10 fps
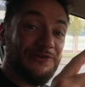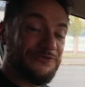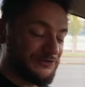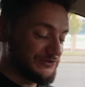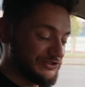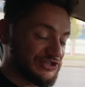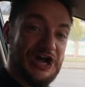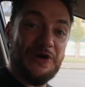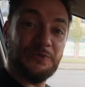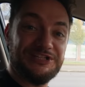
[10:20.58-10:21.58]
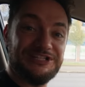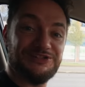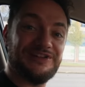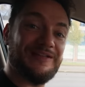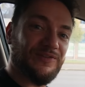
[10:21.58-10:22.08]
the future, we need
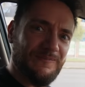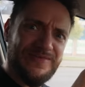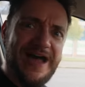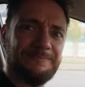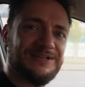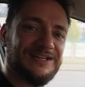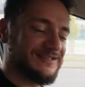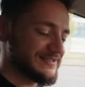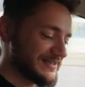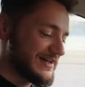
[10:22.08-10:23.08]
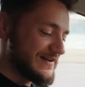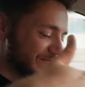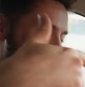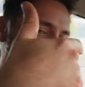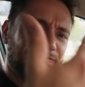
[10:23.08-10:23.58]
to get some napkins,
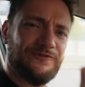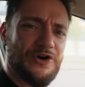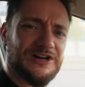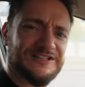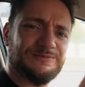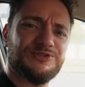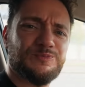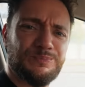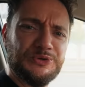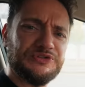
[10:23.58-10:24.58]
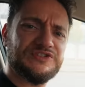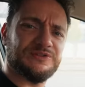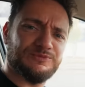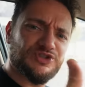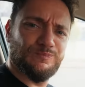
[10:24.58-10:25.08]
some forks, some spoons,
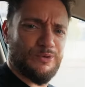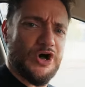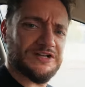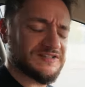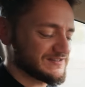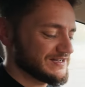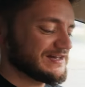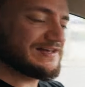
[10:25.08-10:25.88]
some sporks,